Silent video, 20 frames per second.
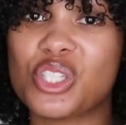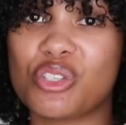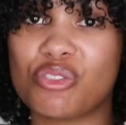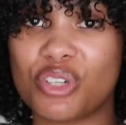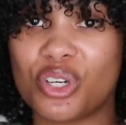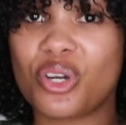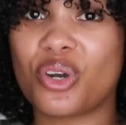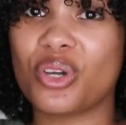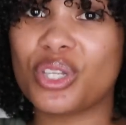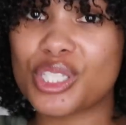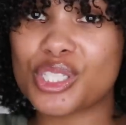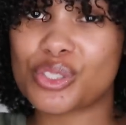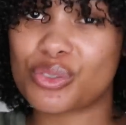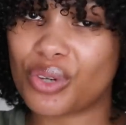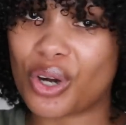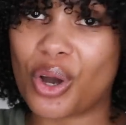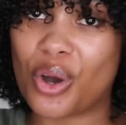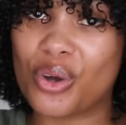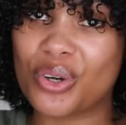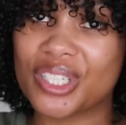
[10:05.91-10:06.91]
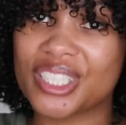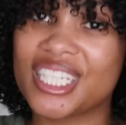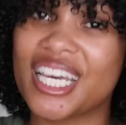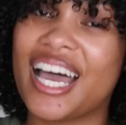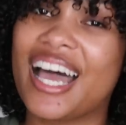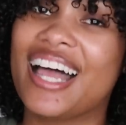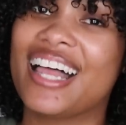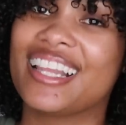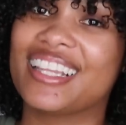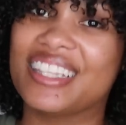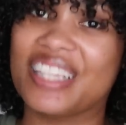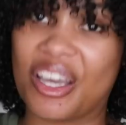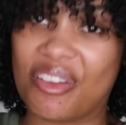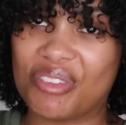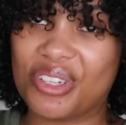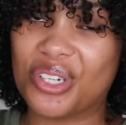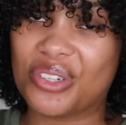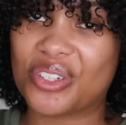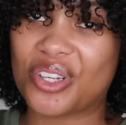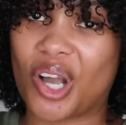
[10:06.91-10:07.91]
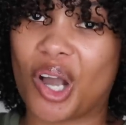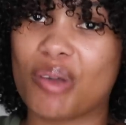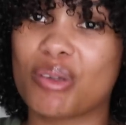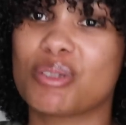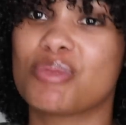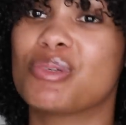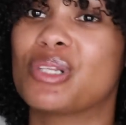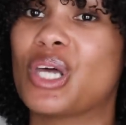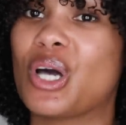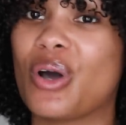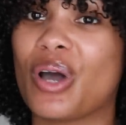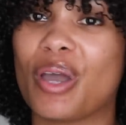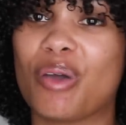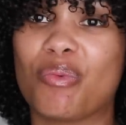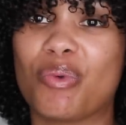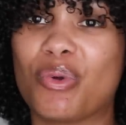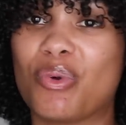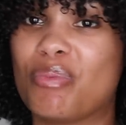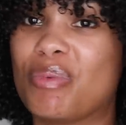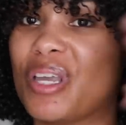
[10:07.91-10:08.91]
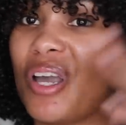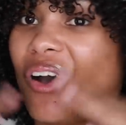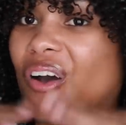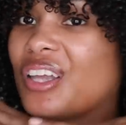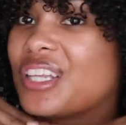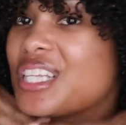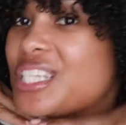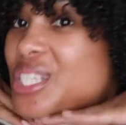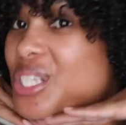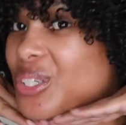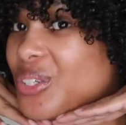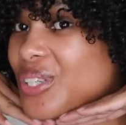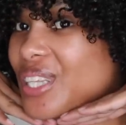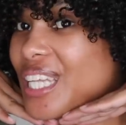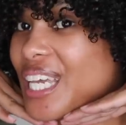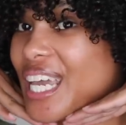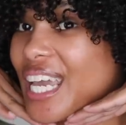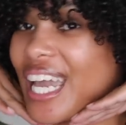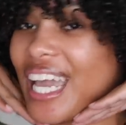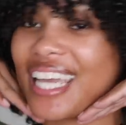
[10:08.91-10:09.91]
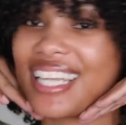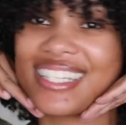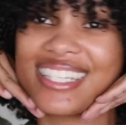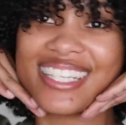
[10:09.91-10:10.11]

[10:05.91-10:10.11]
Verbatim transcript: So if your goal is growth, let me know in the comments below and we will be on this little thing